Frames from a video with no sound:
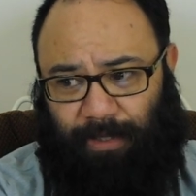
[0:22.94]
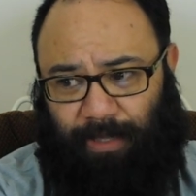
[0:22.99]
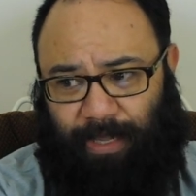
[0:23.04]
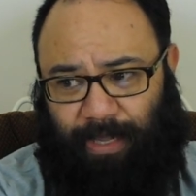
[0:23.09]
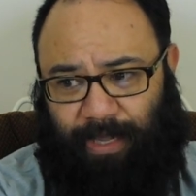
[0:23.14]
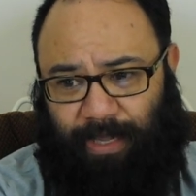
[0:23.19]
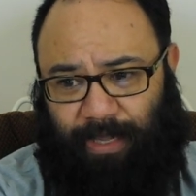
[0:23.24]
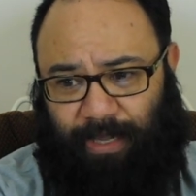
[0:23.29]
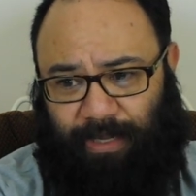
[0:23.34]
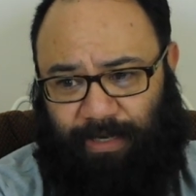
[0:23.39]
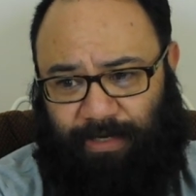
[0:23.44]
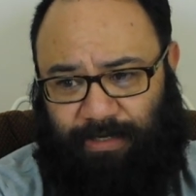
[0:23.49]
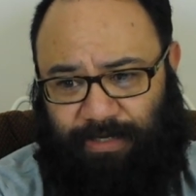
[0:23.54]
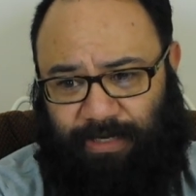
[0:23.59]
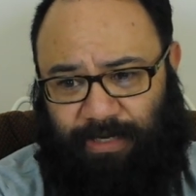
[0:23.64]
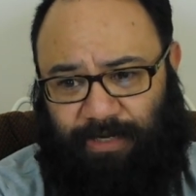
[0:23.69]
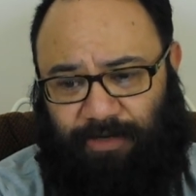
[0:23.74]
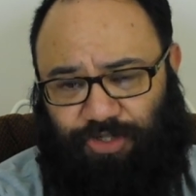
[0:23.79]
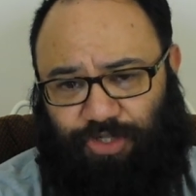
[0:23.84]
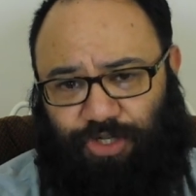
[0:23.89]
and
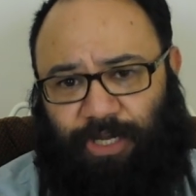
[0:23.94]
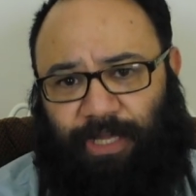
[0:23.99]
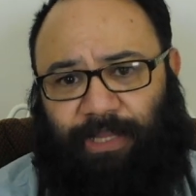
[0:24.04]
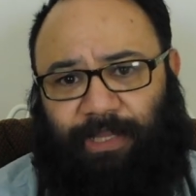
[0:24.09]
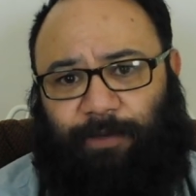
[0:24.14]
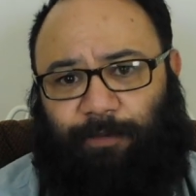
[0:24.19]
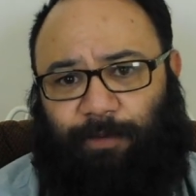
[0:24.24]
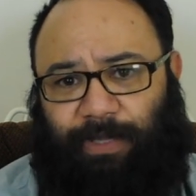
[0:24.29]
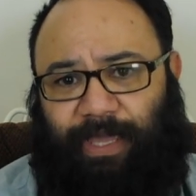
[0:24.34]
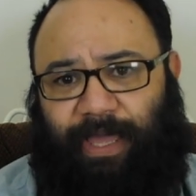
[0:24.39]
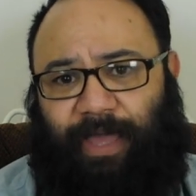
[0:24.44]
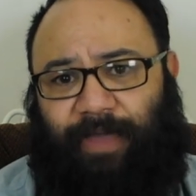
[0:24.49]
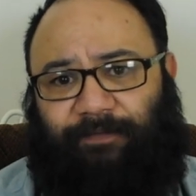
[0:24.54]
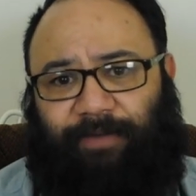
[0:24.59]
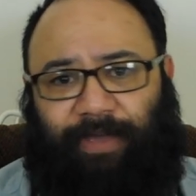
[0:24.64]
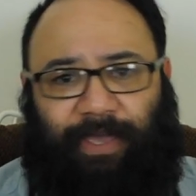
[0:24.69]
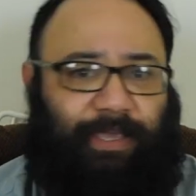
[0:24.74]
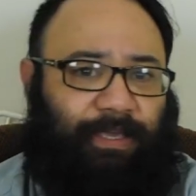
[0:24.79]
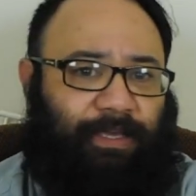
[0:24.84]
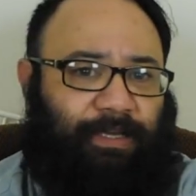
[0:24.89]
in Australia we have
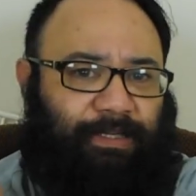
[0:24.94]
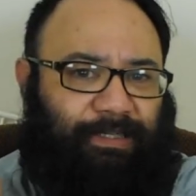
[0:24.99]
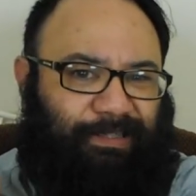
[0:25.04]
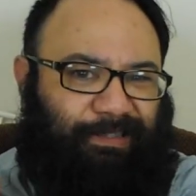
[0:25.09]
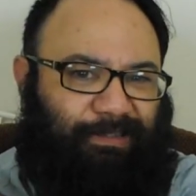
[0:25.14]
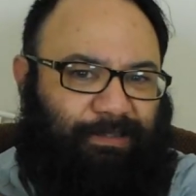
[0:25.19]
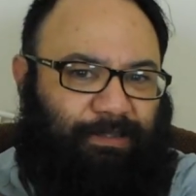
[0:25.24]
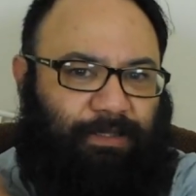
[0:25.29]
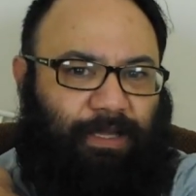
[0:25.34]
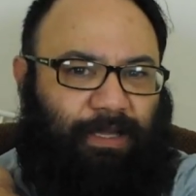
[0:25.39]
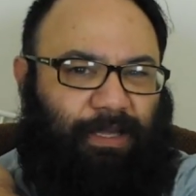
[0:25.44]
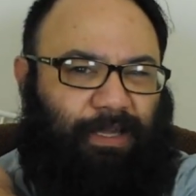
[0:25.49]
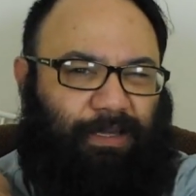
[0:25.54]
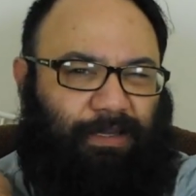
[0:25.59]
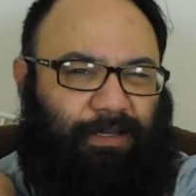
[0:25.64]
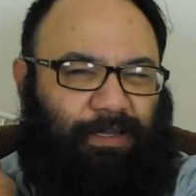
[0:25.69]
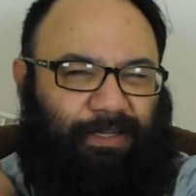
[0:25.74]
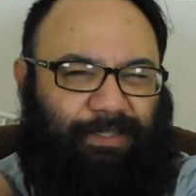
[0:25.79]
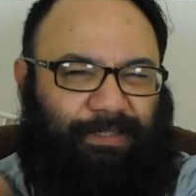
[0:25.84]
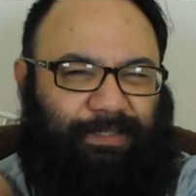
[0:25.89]
a
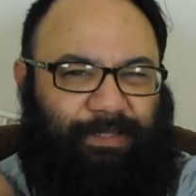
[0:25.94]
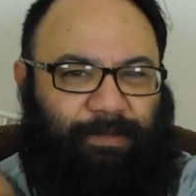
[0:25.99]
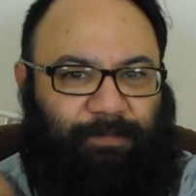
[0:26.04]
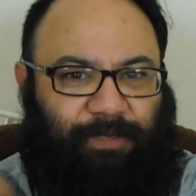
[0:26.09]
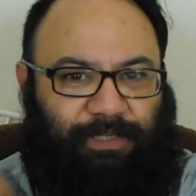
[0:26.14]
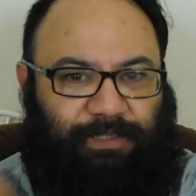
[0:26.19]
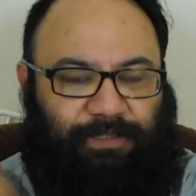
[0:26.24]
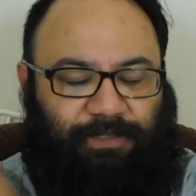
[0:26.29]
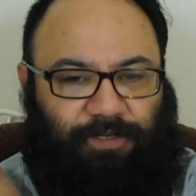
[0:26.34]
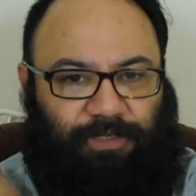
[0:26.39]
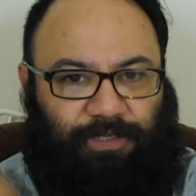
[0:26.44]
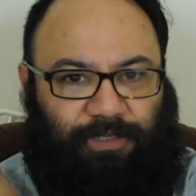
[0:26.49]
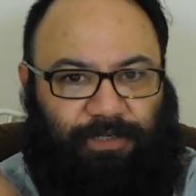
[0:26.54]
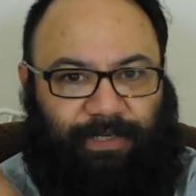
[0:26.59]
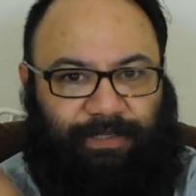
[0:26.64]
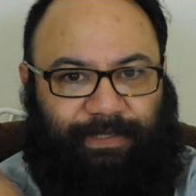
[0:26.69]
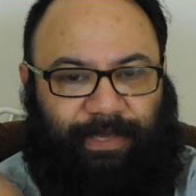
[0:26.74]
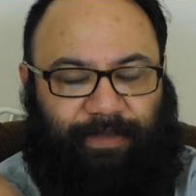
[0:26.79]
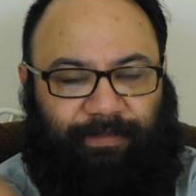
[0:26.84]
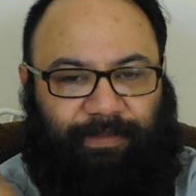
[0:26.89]
kind of
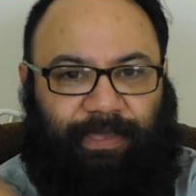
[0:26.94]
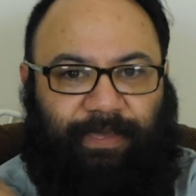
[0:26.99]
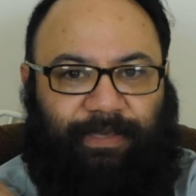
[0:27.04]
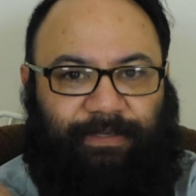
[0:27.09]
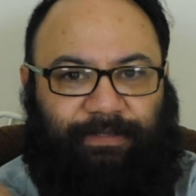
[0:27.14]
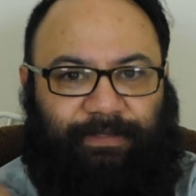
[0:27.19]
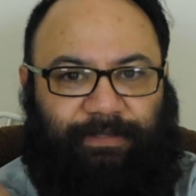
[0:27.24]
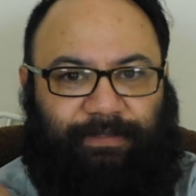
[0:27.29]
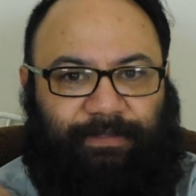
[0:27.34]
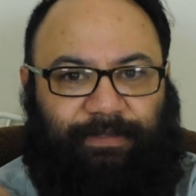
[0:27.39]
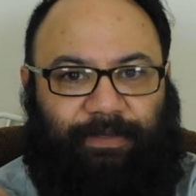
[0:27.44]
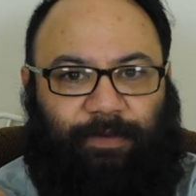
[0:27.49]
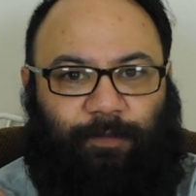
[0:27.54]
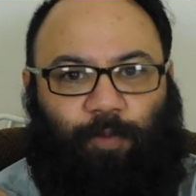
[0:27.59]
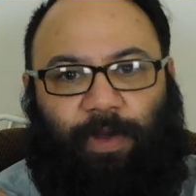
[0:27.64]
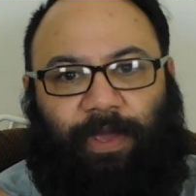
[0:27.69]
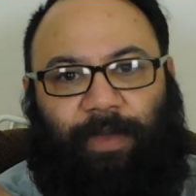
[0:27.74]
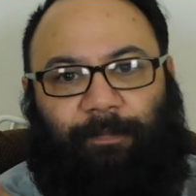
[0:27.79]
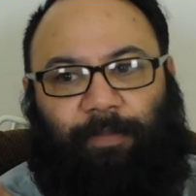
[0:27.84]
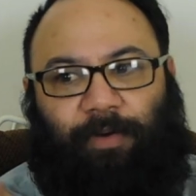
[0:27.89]
semi-socialised healthcare system
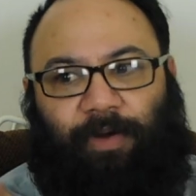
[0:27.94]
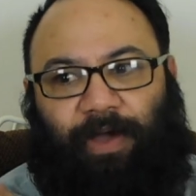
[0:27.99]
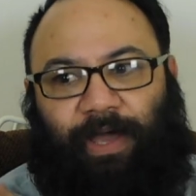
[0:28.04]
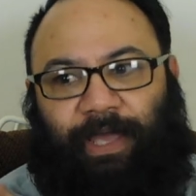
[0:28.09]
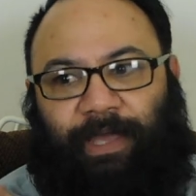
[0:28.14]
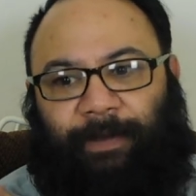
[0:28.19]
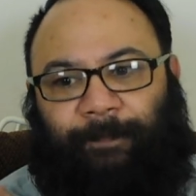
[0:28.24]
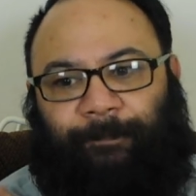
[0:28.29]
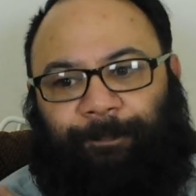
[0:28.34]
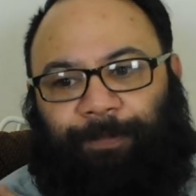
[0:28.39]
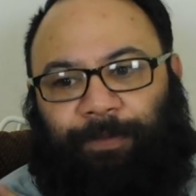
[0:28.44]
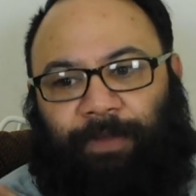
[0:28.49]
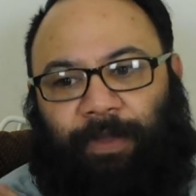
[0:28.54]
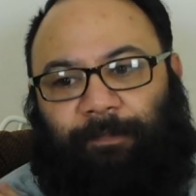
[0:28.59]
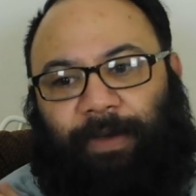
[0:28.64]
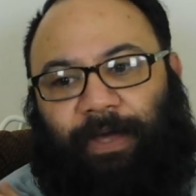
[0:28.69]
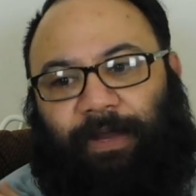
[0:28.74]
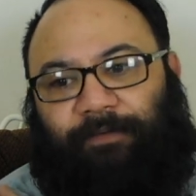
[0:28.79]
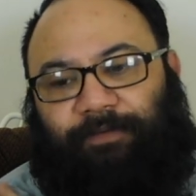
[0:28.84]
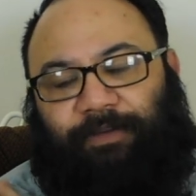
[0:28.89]
whereby
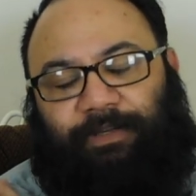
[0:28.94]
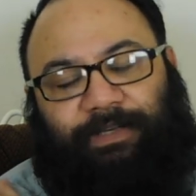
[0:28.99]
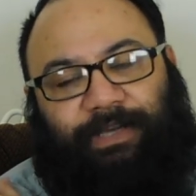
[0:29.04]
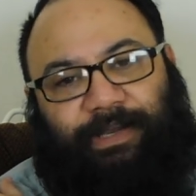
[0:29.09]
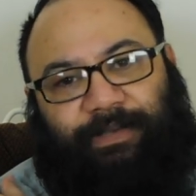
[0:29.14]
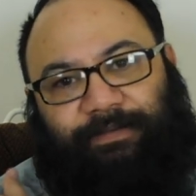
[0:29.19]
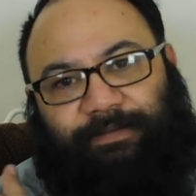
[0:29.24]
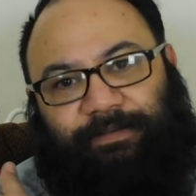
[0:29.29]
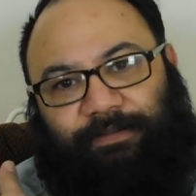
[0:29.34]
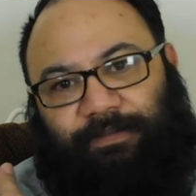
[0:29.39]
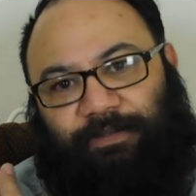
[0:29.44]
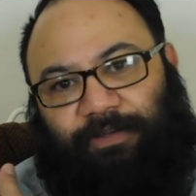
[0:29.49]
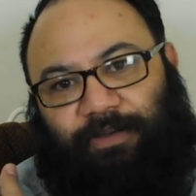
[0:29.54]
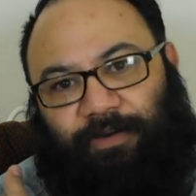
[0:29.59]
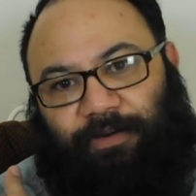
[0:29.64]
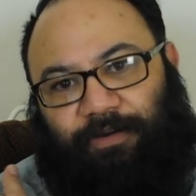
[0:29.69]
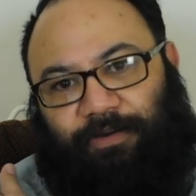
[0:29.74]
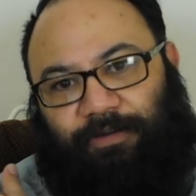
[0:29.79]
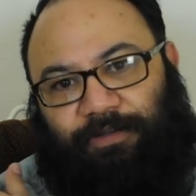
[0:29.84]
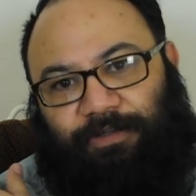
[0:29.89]
part of your taxes
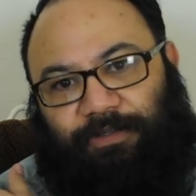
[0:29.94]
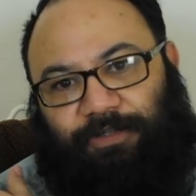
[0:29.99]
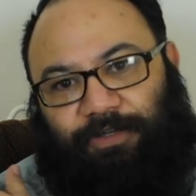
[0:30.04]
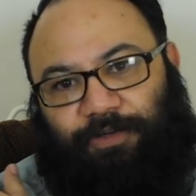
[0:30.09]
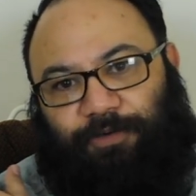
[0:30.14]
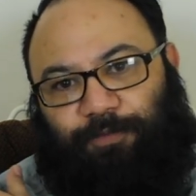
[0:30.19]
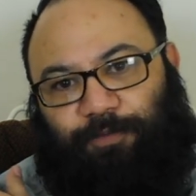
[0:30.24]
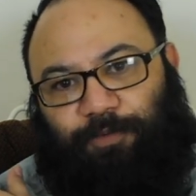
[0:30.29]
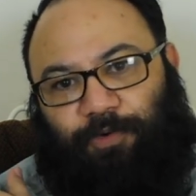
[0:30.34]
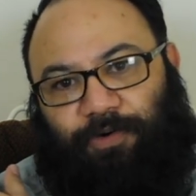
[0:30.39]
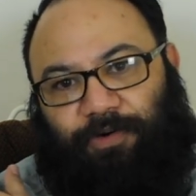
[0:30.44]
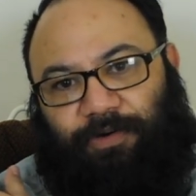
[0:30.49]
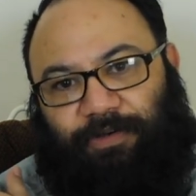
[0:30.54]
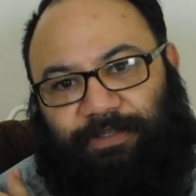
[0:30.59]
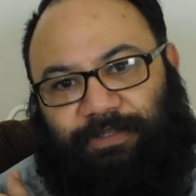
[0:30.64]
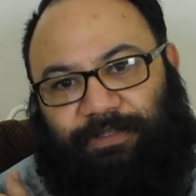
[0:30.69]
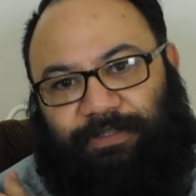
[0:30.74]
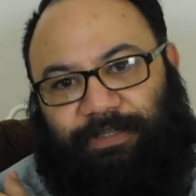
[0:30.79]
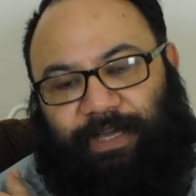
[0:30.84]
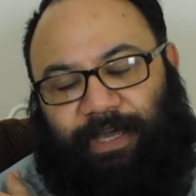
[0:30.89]
go
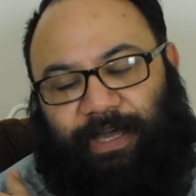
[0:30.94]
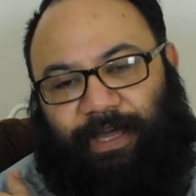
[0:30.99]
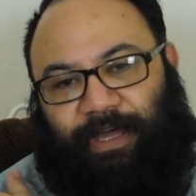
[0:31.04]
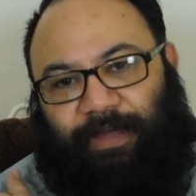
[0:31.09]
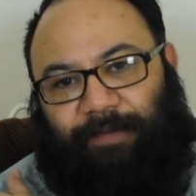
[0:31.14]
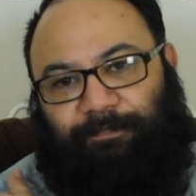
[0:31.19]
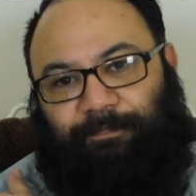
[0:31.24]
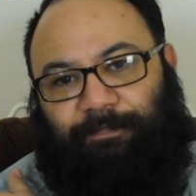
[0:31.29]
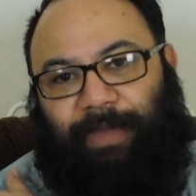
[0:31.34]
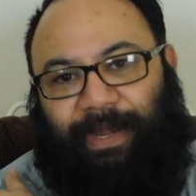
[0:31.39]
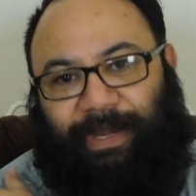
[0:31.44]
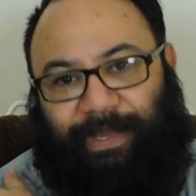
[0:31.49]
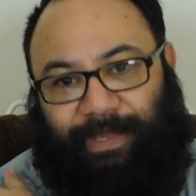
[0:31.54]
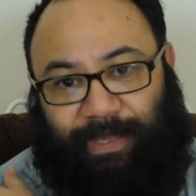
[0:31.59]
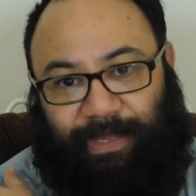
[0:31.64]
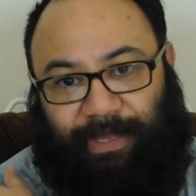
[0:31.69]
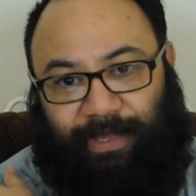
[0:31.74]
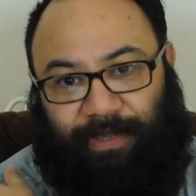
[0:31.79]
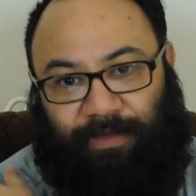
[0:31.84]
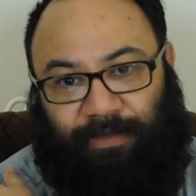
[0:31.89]
towards
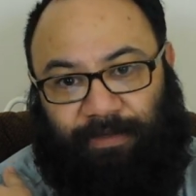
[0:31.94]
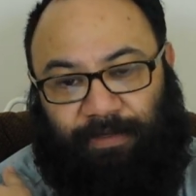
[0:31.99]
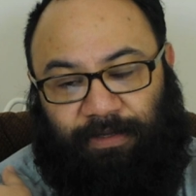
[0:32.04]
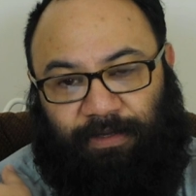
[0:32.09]
Medicare,